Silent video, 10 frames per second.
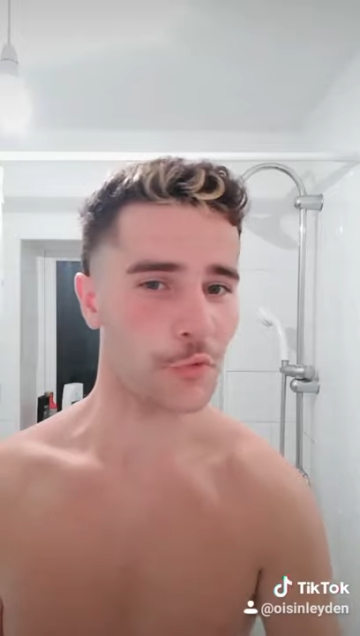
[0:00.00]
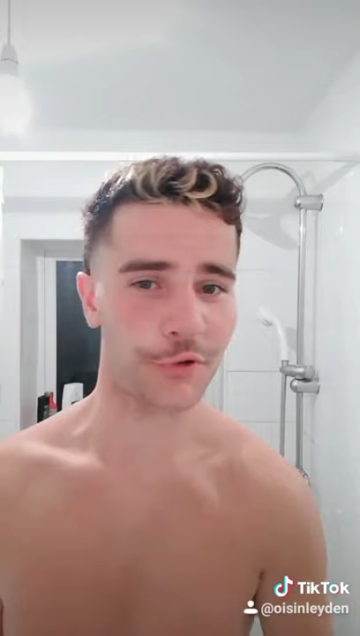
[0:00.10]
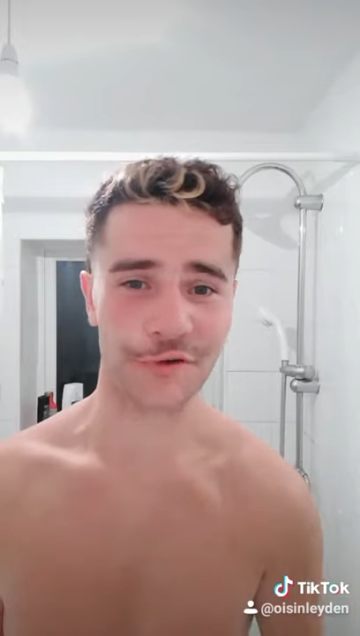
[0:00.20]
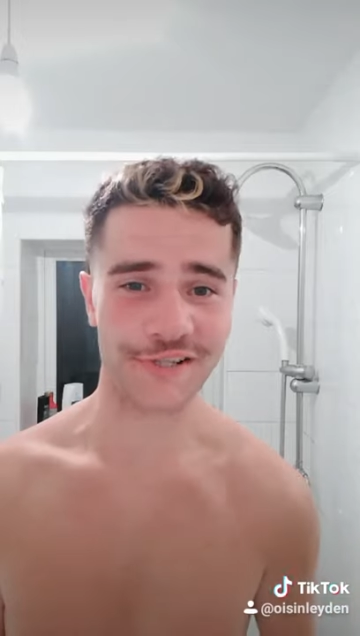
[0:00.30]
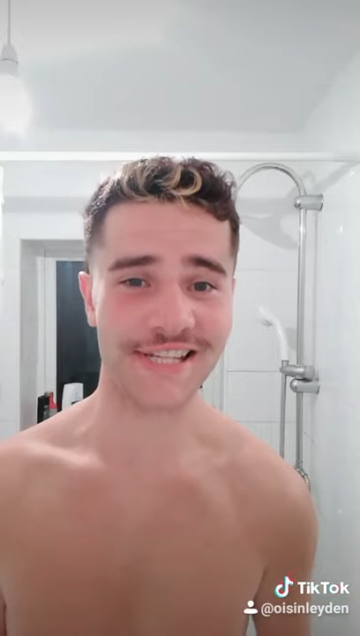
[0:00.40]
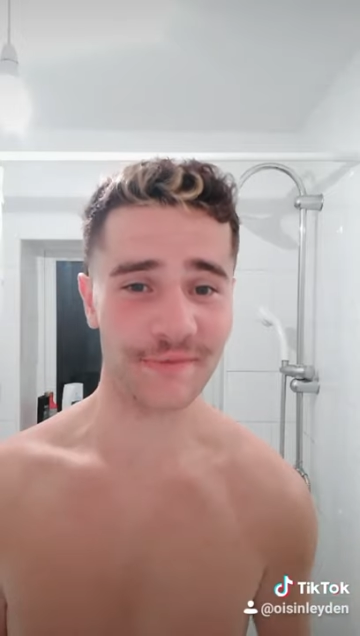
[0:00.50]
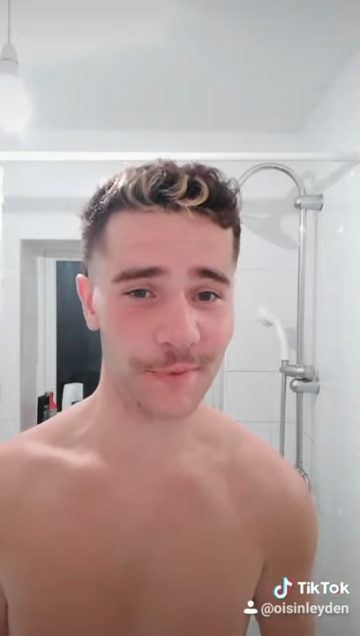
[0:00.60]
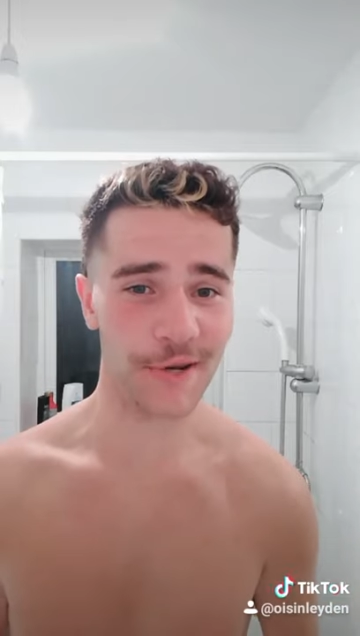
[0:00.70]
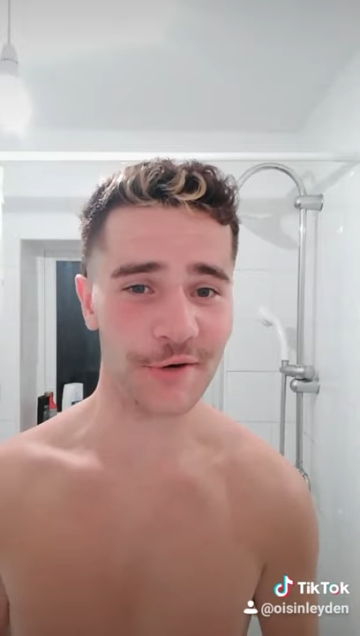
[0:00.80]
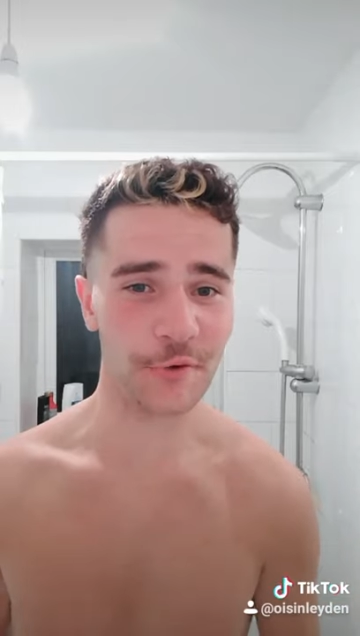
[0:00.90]
We're going to skip
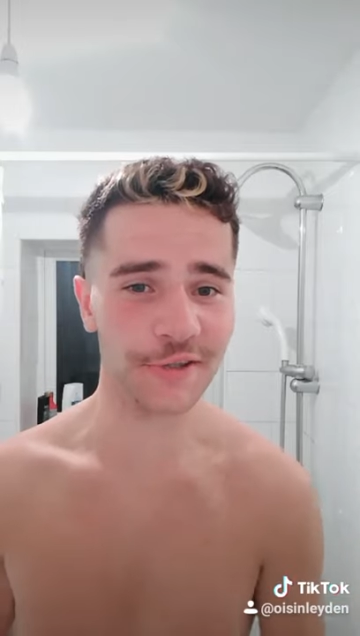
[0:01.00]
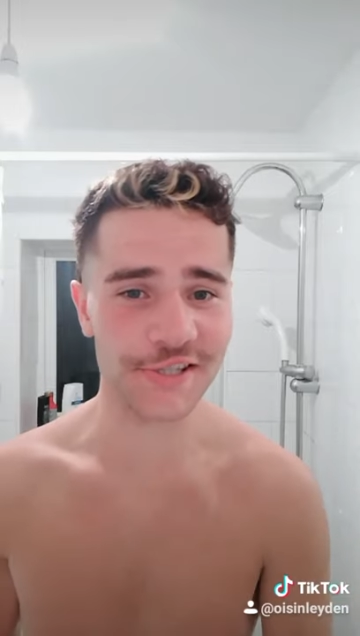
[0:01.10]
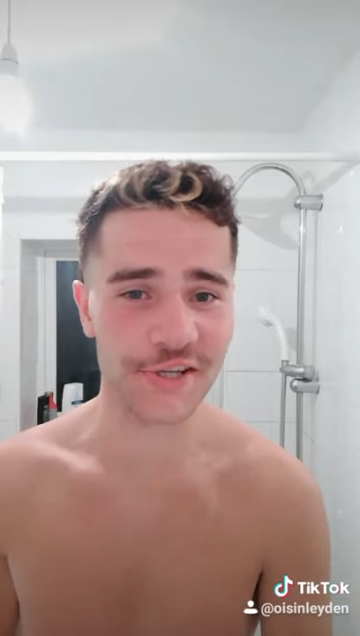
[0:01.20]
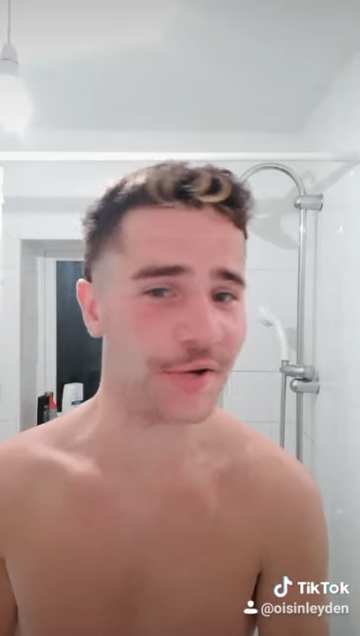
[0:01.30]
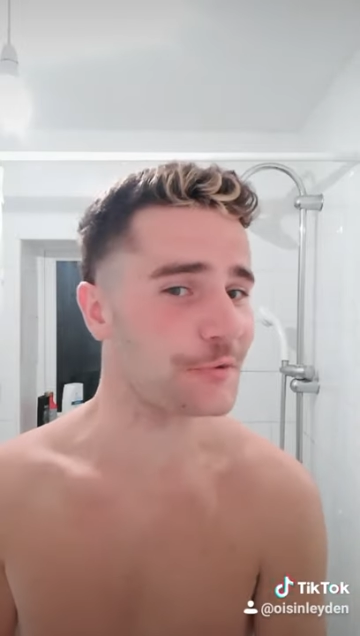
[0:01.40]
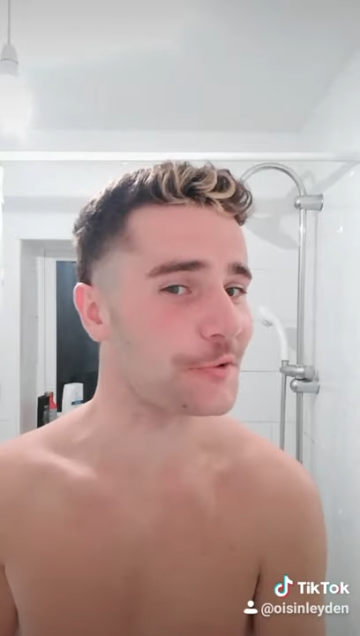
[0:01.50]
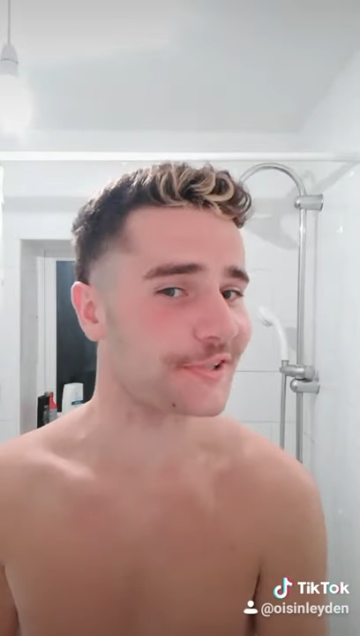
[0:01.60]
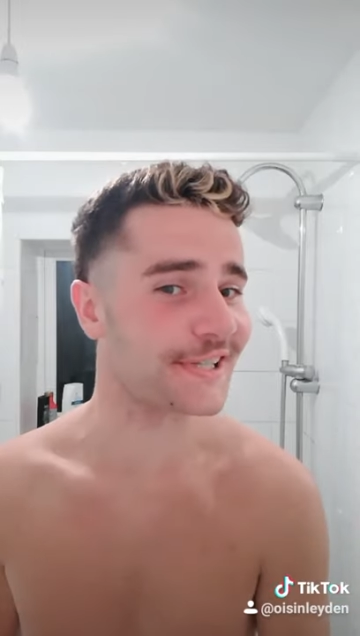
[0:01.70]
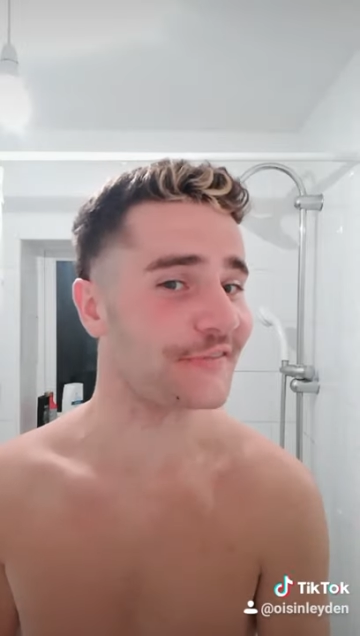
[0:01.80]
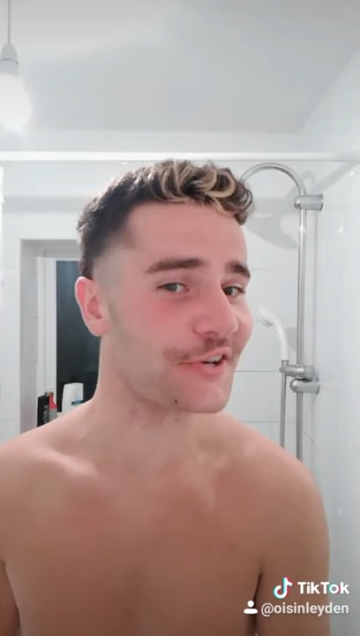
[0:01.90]
the blade 1 this time, we're going
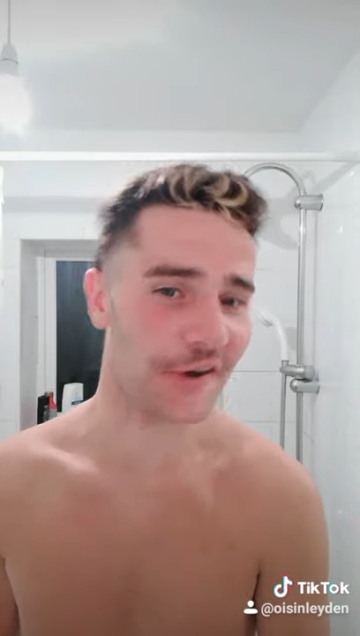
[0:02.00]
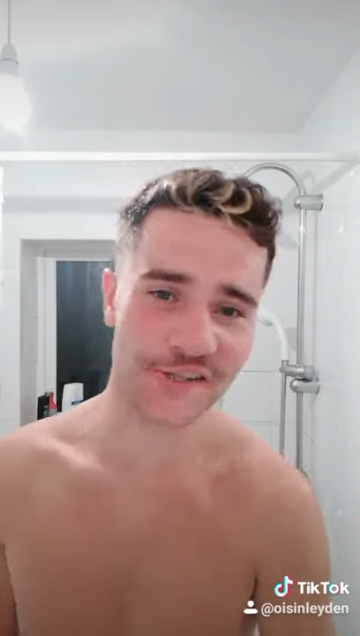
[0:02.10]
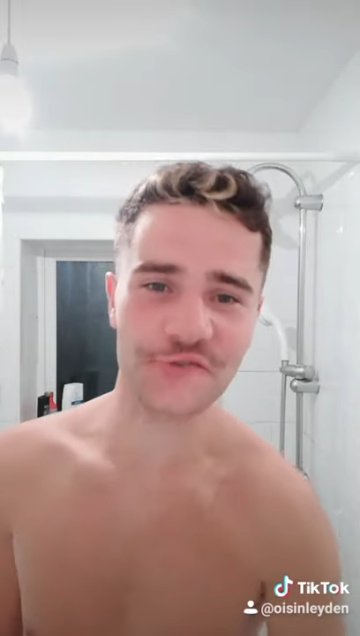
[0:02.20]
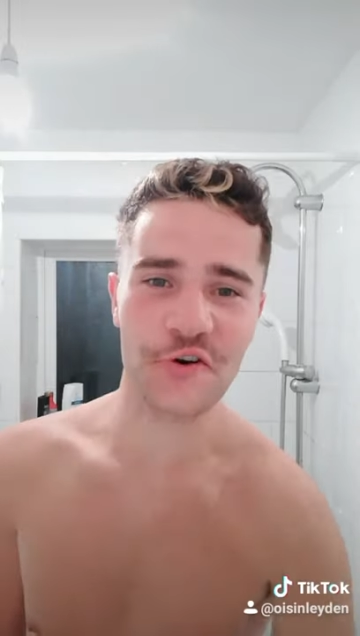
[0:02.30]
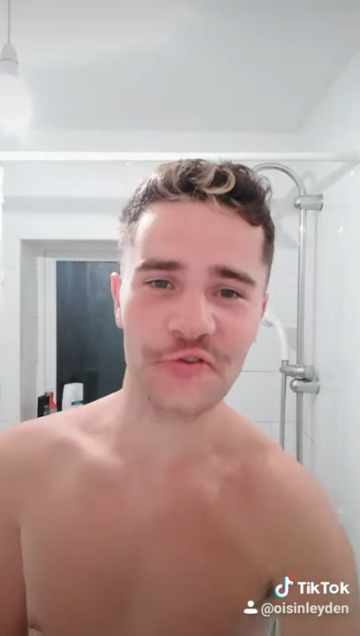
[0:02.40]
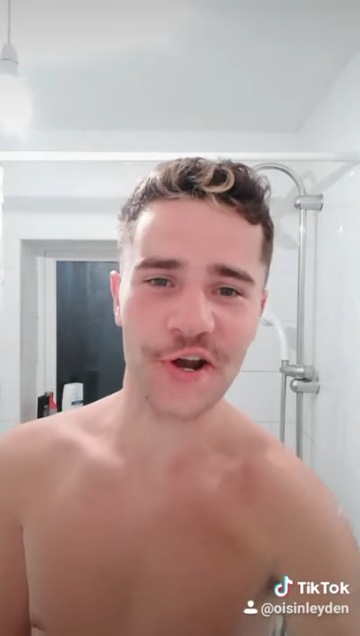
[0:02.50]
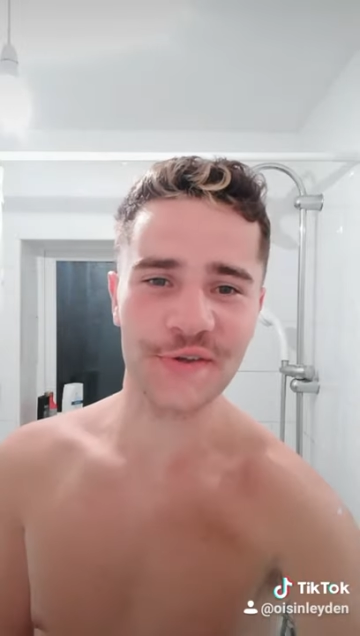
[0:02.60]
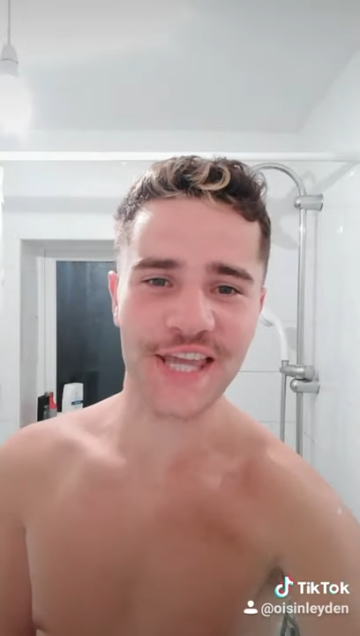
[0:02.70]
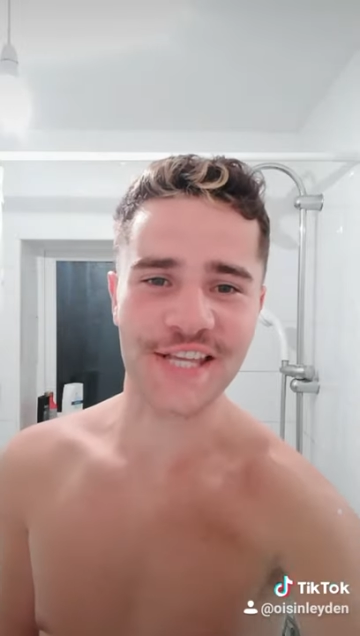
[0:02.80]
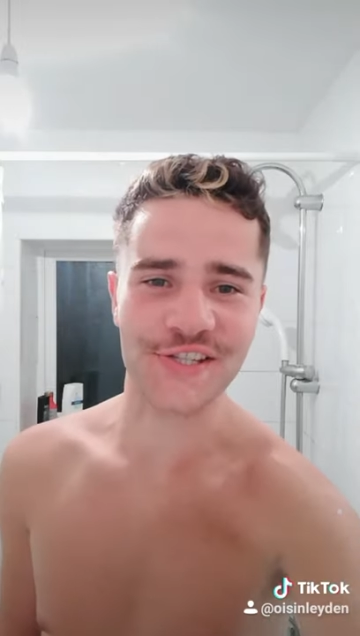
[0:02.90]
to leave it nice and rough
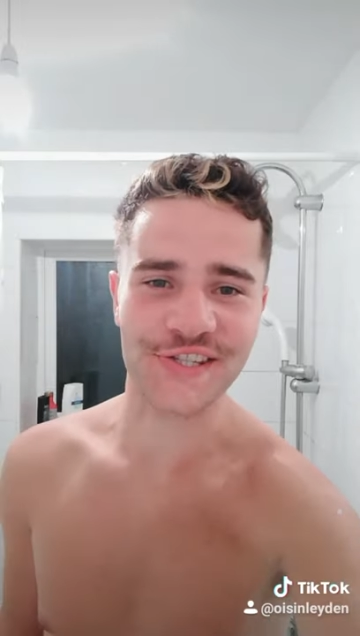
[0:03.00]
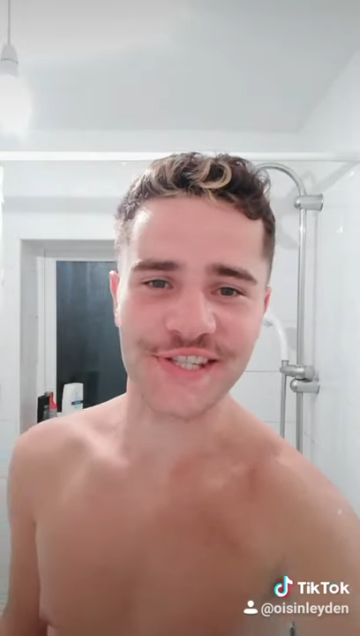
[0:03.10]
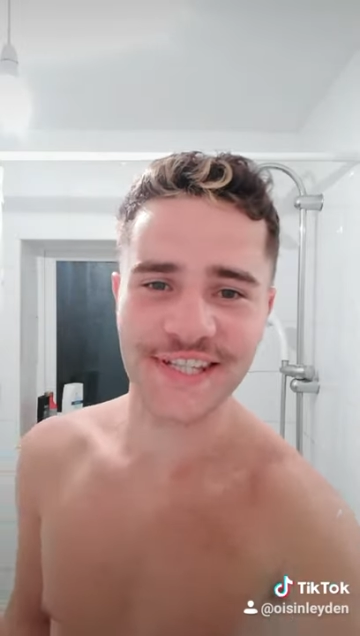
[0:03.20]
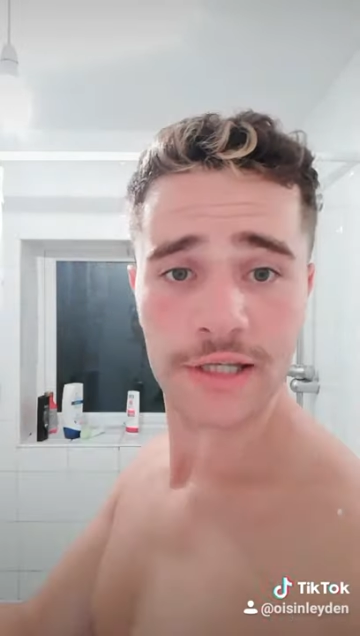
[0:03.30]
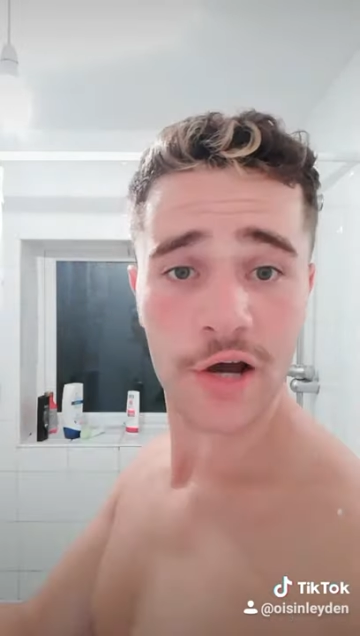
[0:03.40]
around the edges.